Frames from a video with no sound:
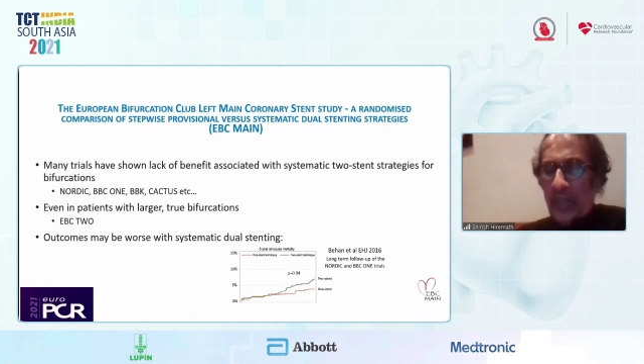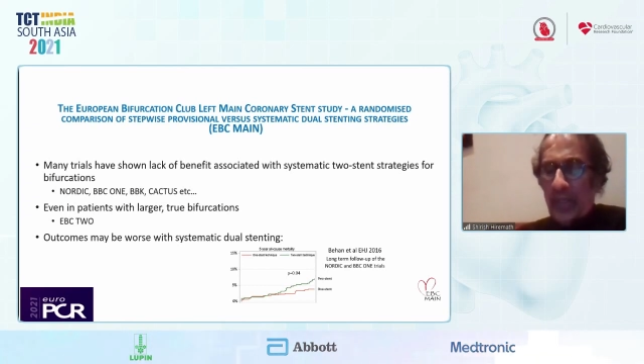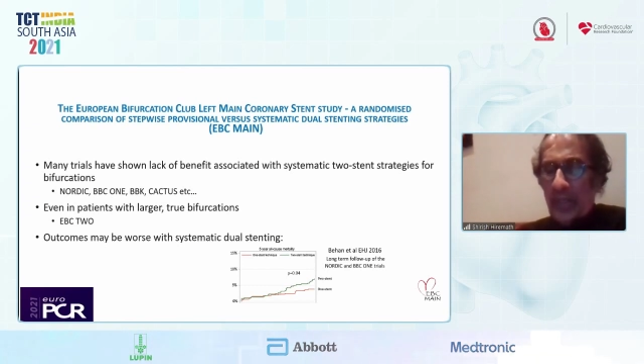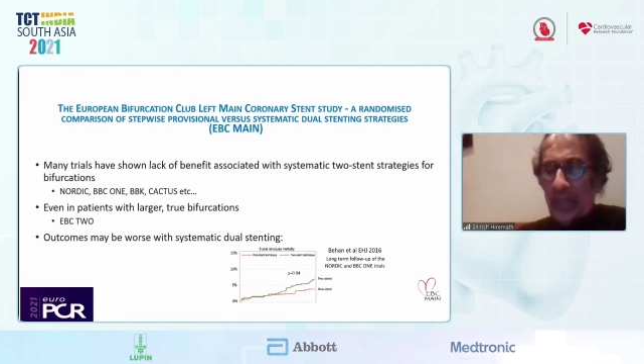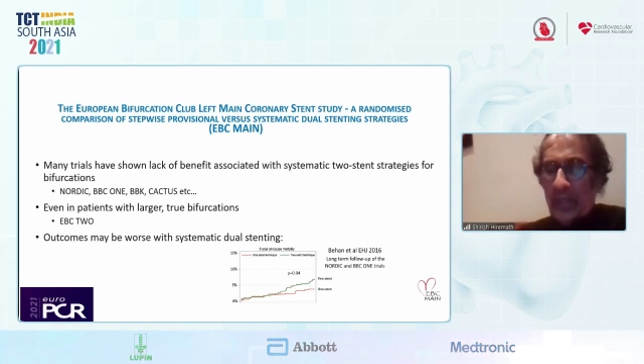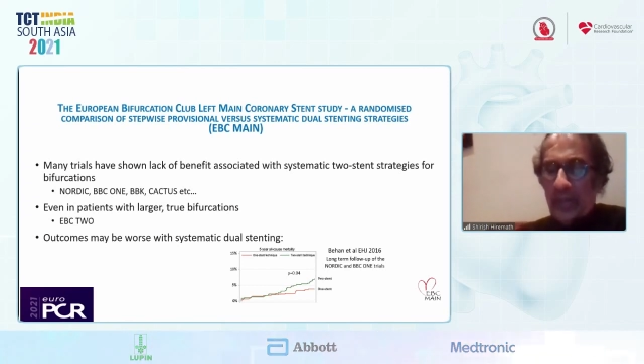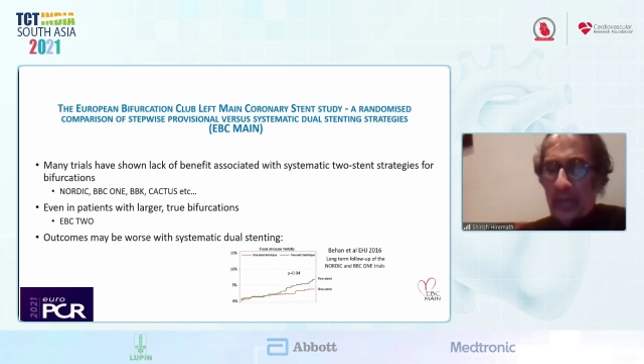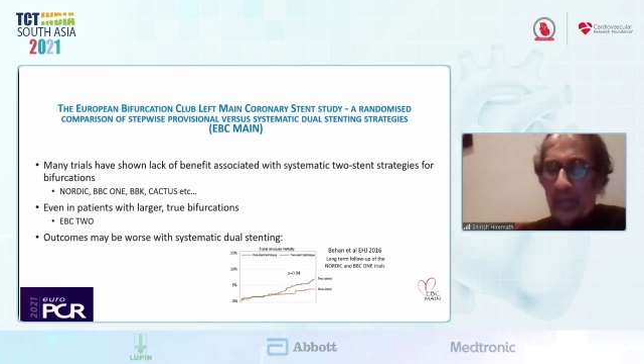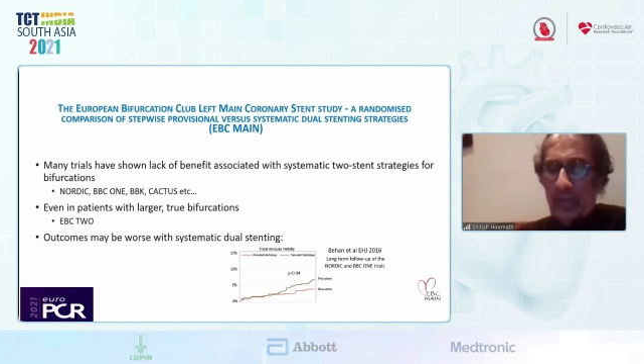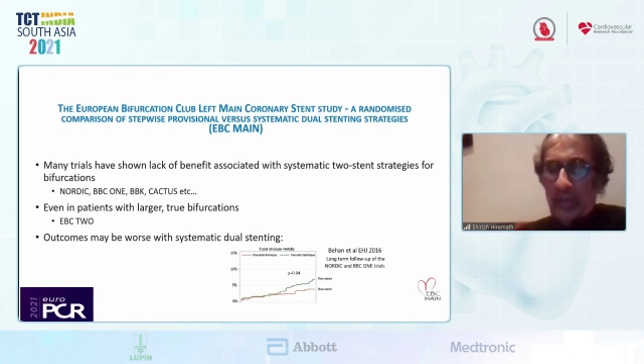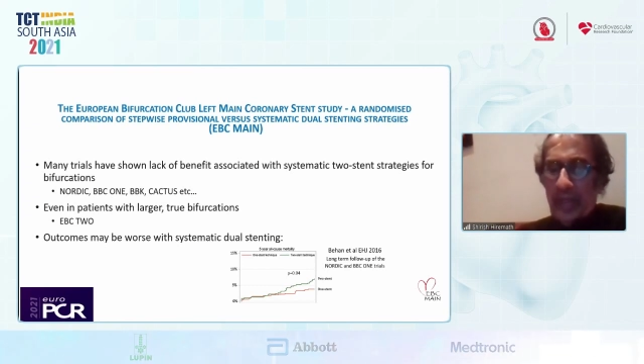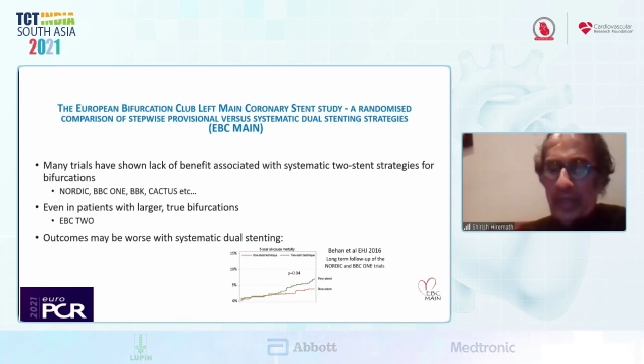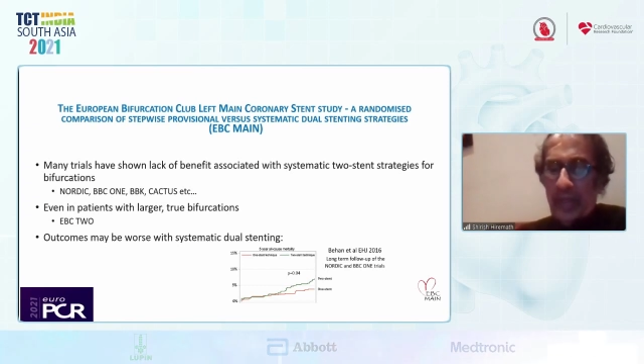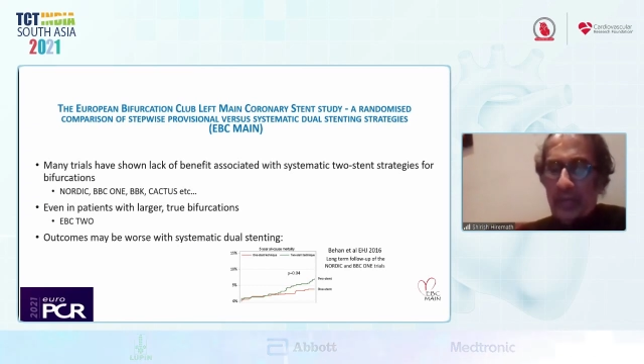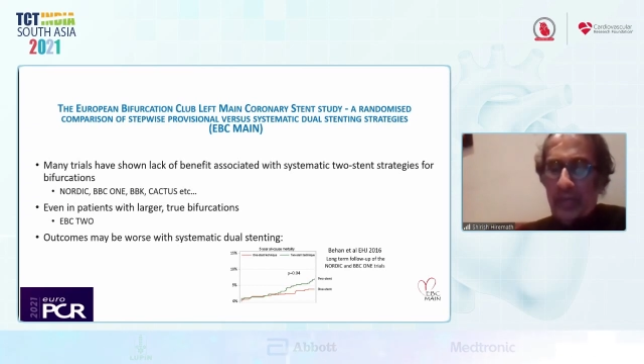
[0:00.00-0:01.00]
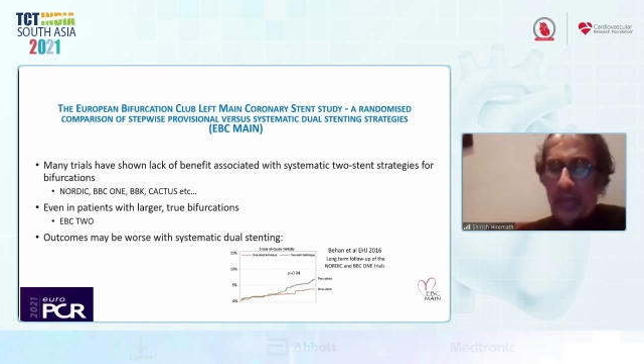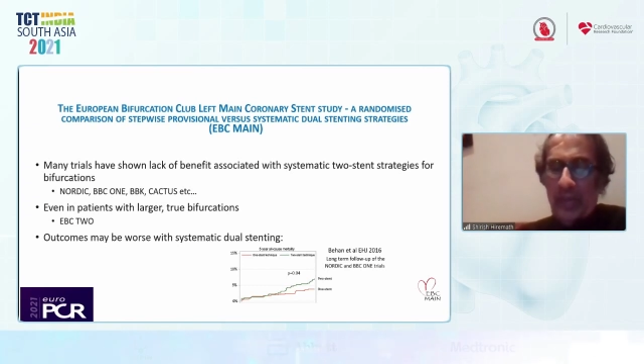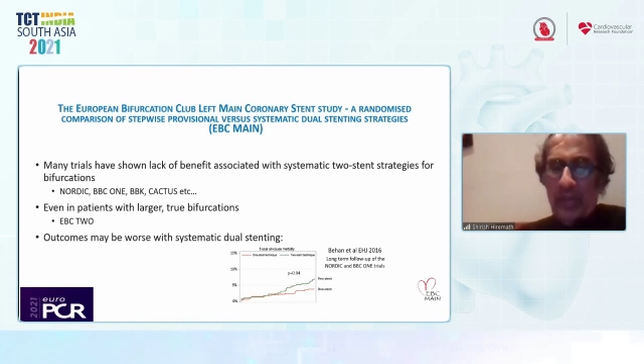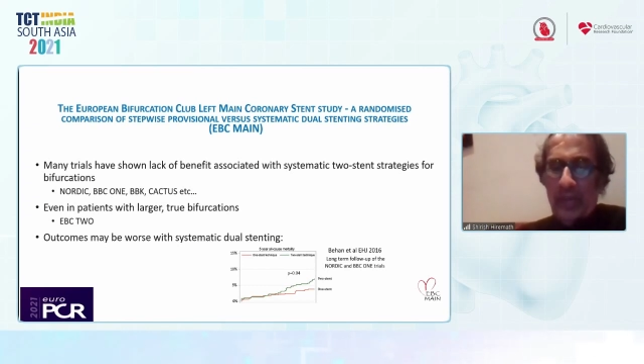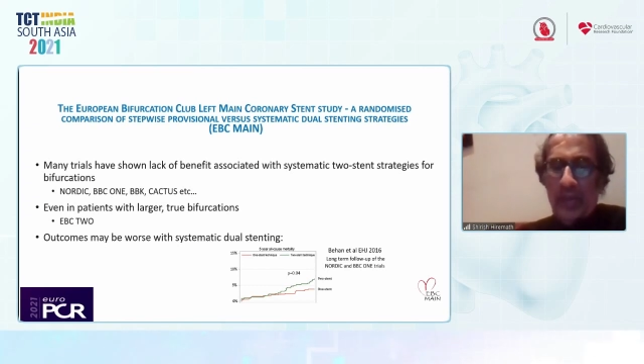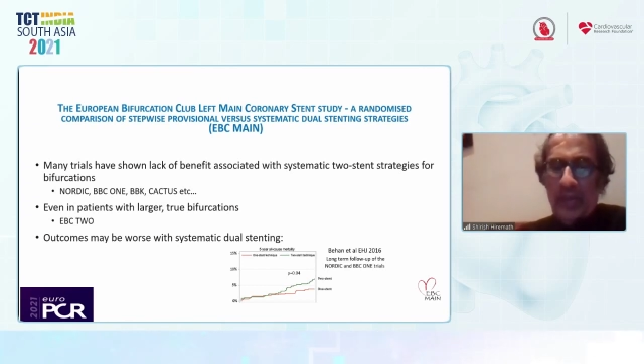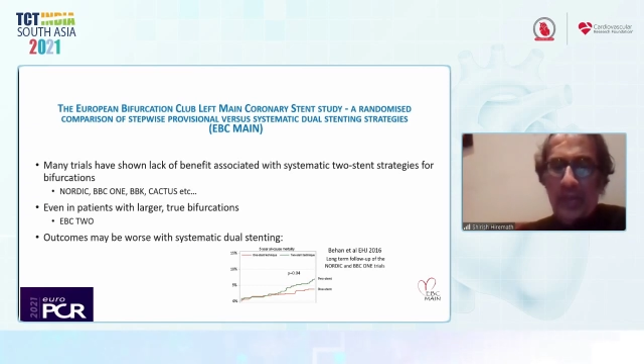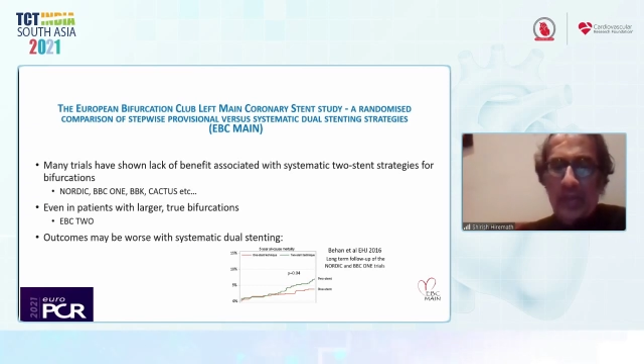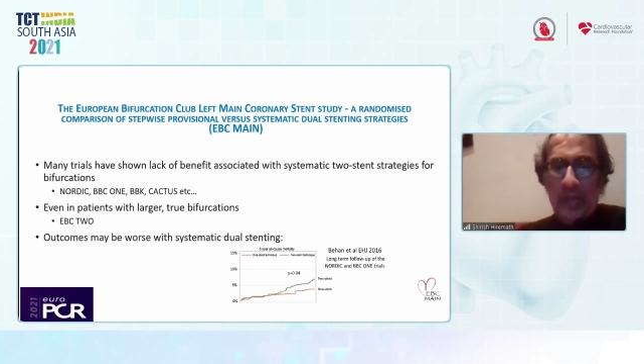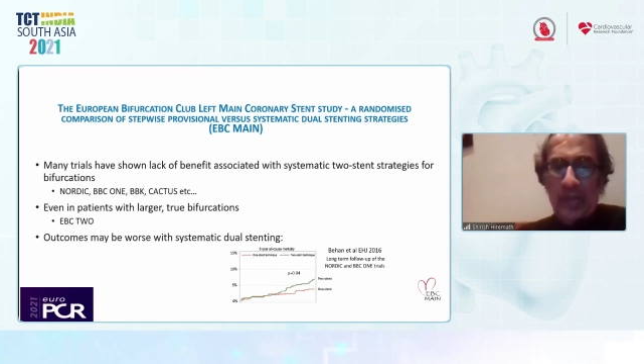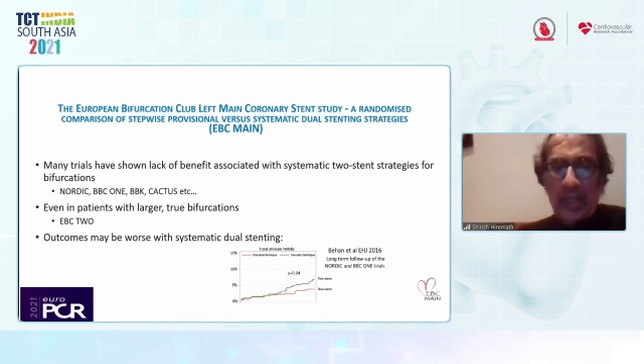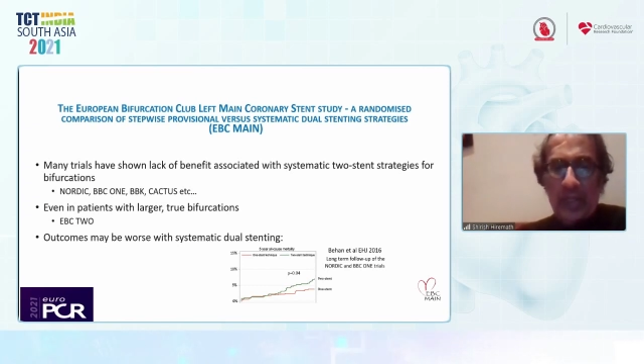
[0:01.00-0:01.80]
where we